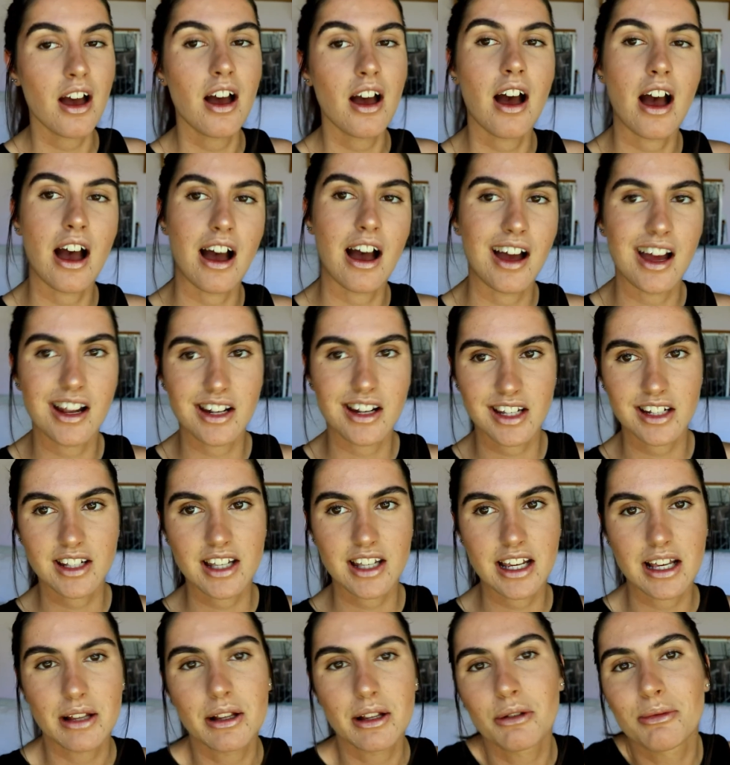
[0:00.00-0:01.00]
I did
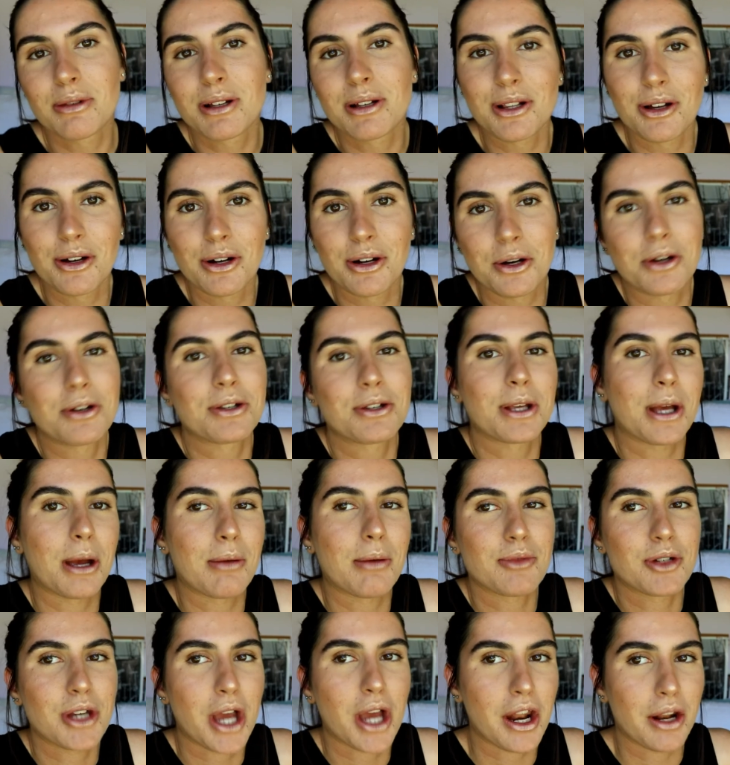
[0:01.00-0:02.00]
take a little bit longer because I
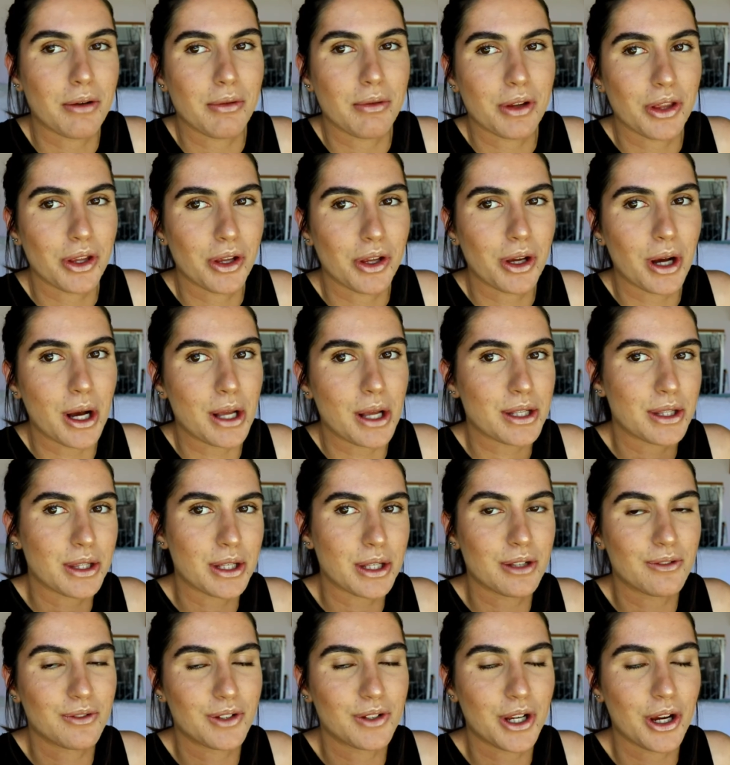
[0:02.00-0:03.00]
am chatting with you guys in
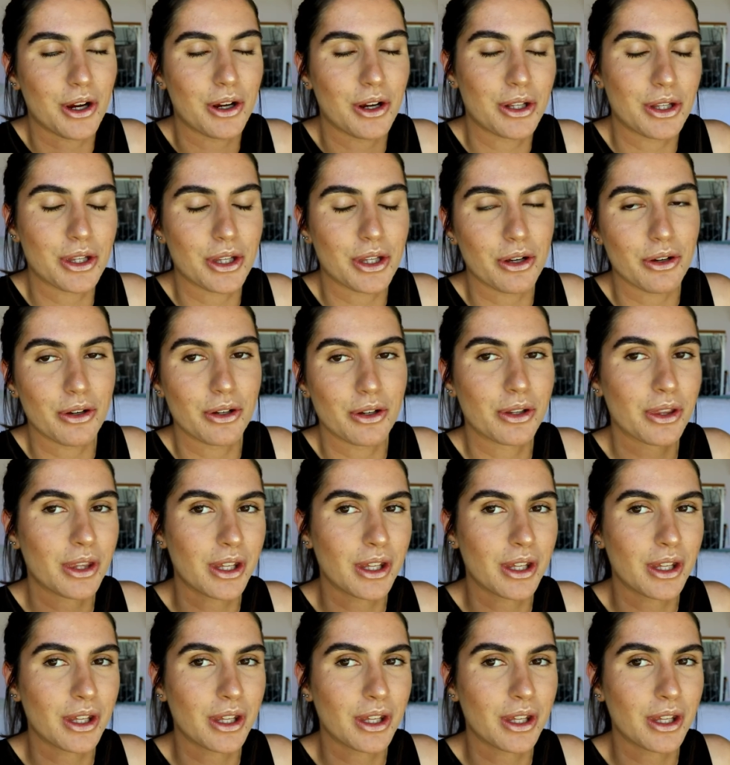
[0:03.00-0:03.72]
this video so